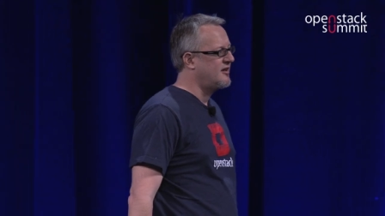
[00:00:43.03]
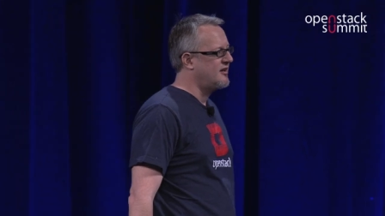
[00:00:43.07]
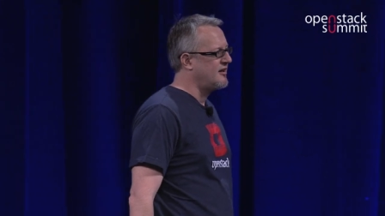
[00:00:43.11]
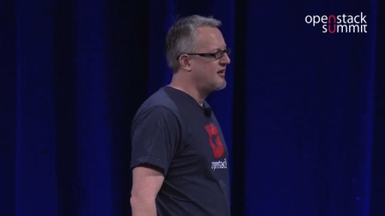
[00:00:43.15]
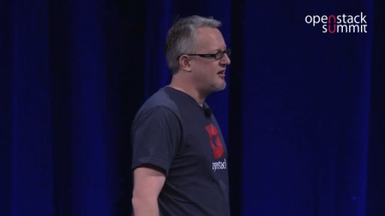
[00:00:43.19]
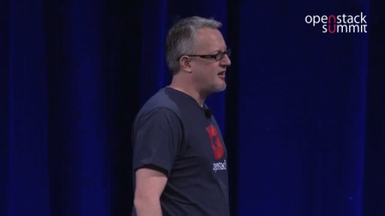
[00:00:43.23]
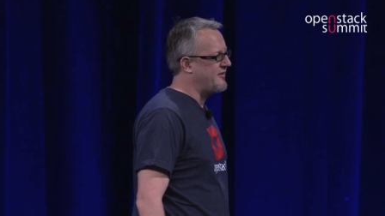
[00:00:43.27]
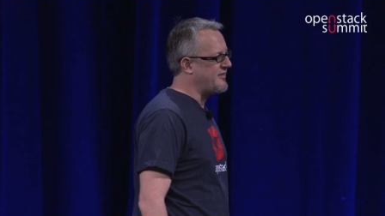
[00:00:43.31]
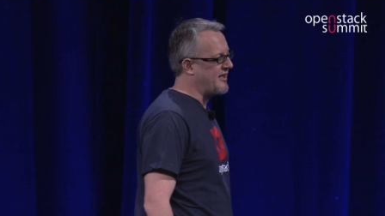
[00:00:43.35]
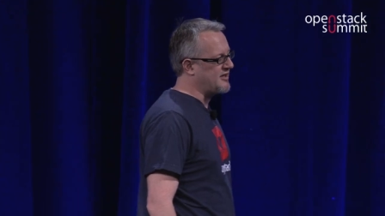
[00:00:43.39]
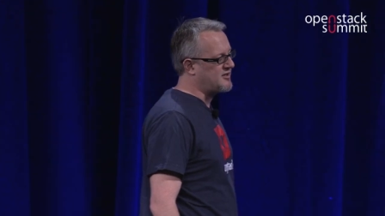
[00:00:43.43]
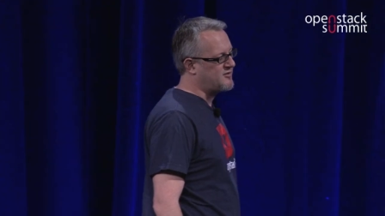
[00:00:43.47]

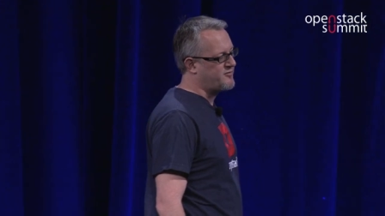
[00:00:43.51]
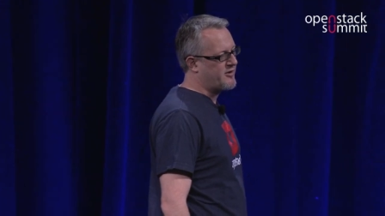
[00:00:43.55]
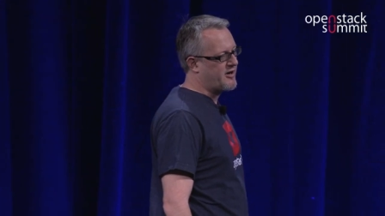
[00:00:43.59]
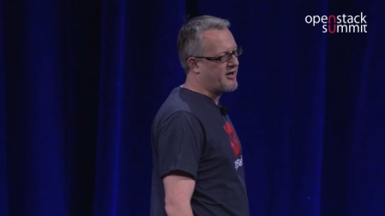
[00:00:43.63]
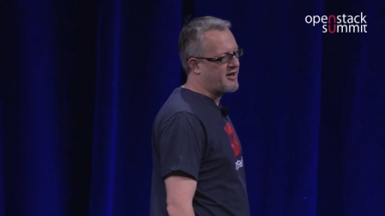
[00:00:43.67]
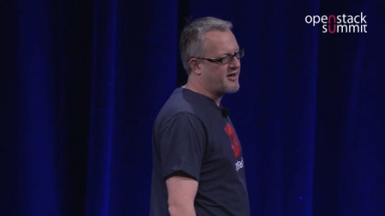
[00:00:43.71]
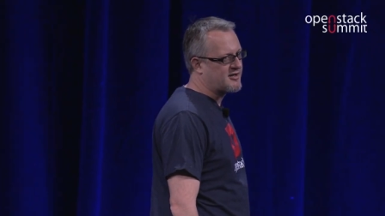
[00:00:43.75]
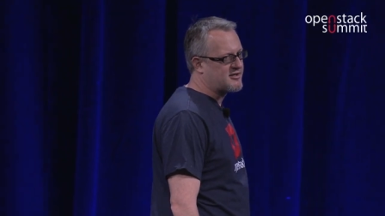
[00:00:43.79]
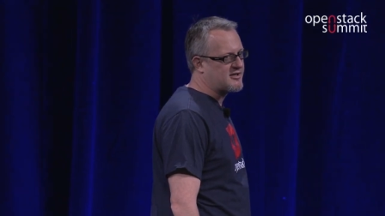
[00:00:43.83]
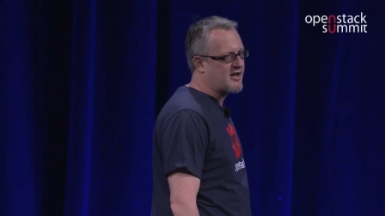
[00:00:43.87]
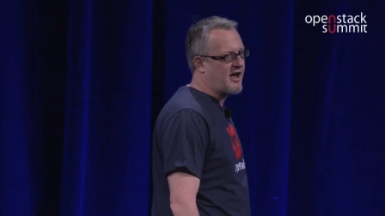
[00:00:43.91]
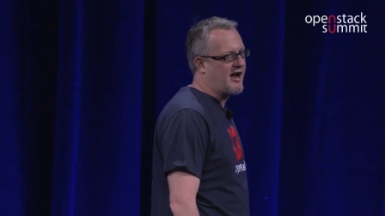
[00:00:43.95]
And that's very
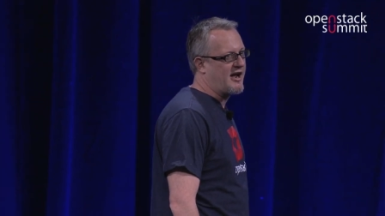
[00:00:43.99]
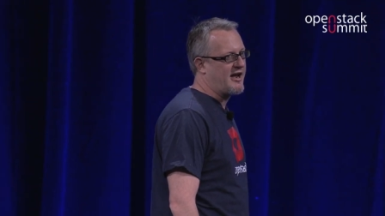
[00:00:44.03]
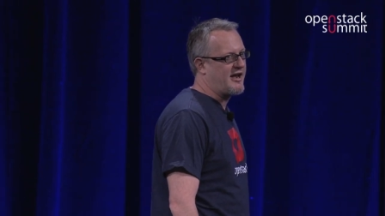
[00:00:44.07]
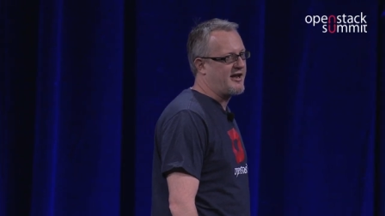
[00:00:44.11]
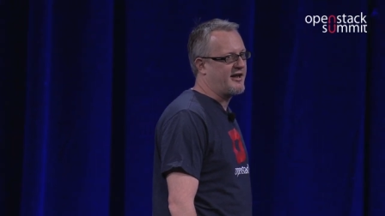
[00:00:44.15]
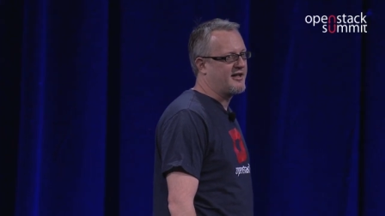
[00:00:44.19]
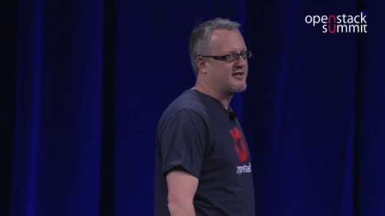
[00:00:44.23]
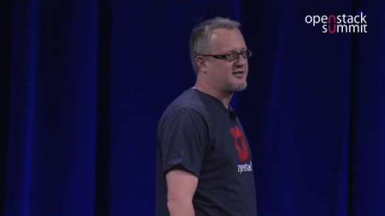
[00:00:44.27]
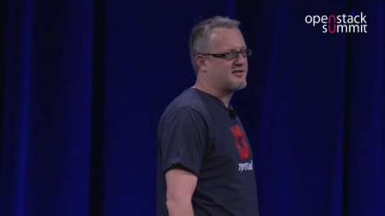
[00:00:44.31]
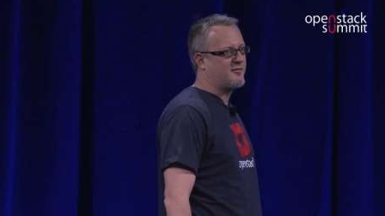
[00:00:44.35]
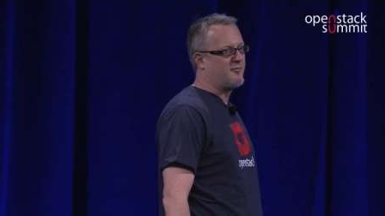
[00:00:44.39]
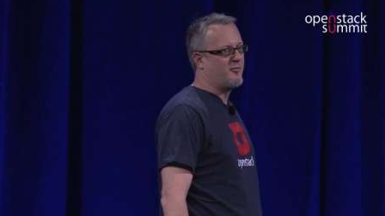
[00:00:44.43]
exciting.
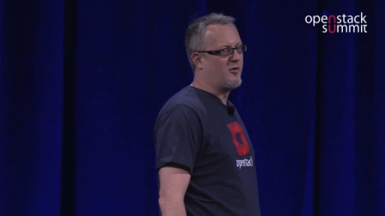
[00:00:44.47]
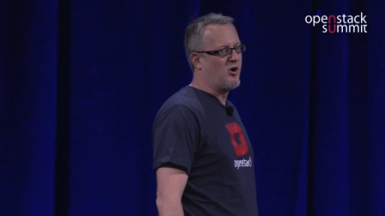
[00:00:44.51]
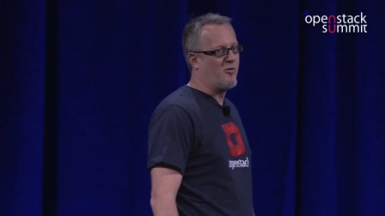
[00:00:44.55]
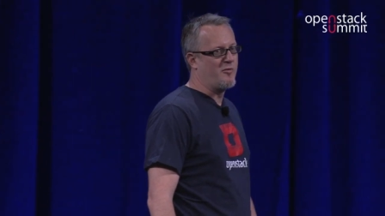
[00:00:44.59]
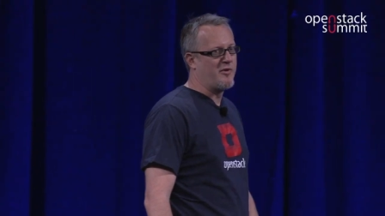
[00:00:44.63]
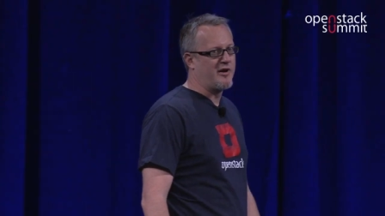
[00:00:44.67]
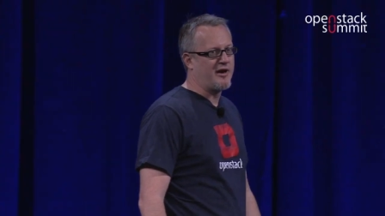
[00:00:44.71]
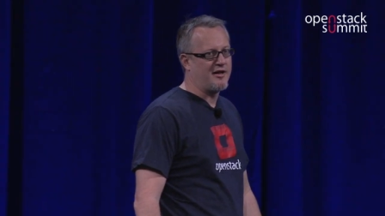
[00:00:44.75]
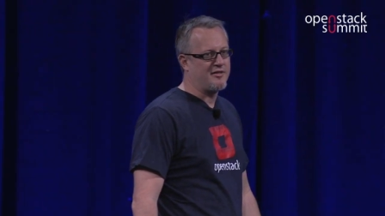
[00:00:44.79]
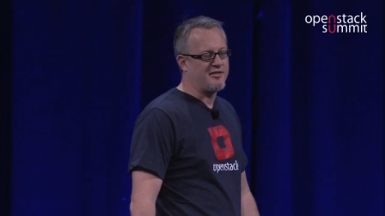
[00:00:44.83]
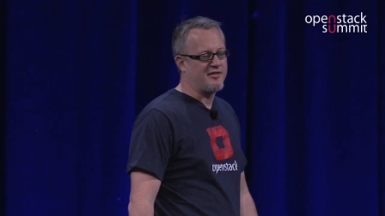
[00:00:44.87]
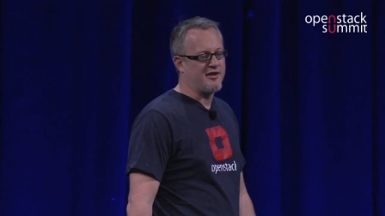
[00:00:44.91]
It's a
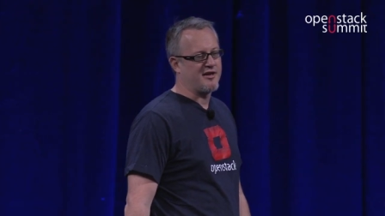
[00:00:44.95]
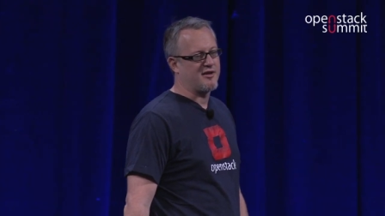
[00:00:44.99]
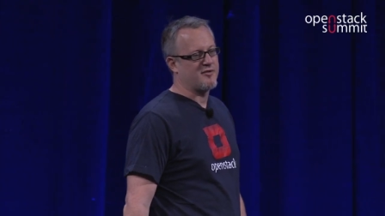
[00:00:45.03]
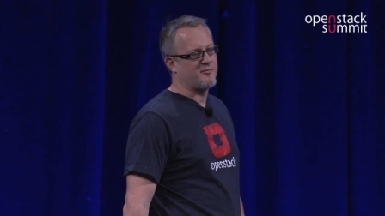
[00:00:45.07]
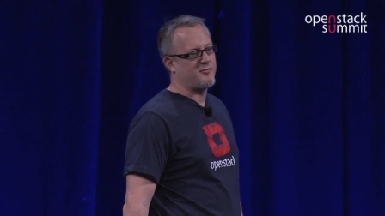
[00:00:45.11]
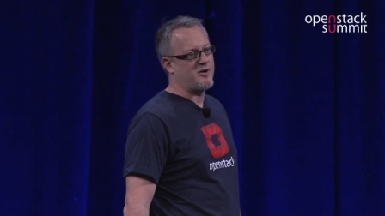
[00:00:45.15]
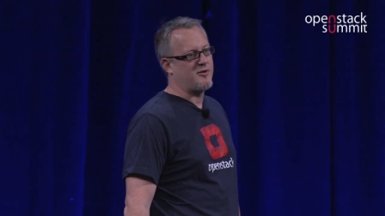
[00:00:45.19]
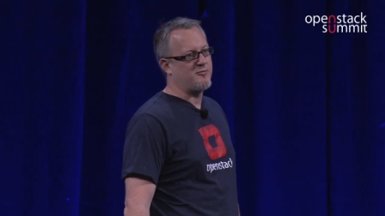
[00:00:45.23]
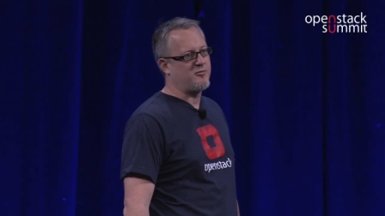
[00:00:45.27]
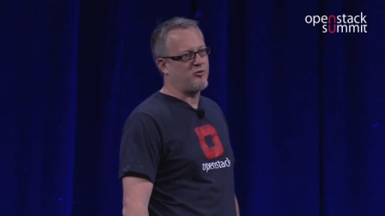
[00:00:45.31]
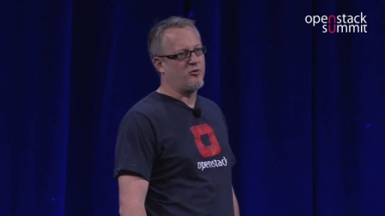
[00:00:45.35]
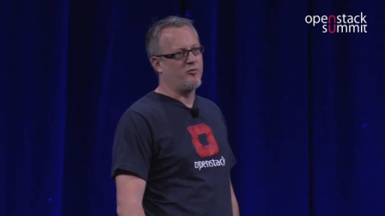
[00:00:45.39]
moment I think
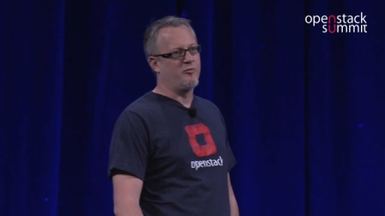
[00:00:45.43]
people